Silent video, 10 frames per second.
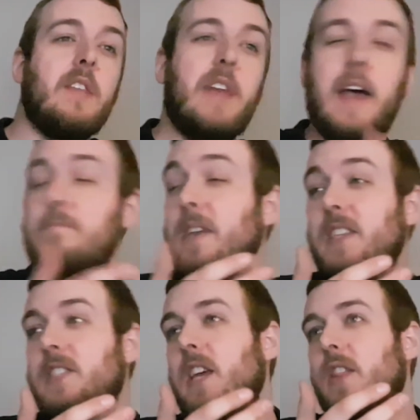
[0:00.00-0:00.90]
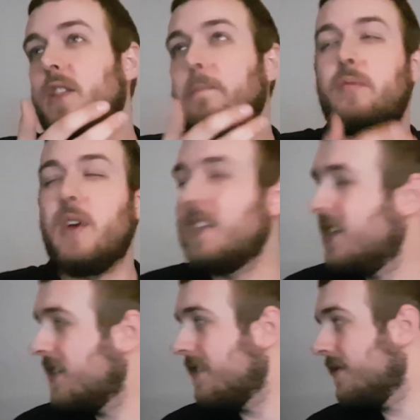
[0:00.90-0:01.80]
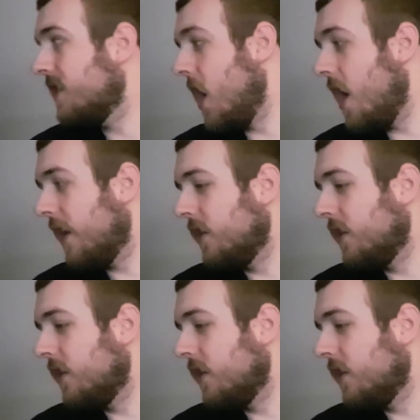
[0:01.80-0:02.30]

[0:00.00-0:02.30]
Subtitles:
That means that the presence of God,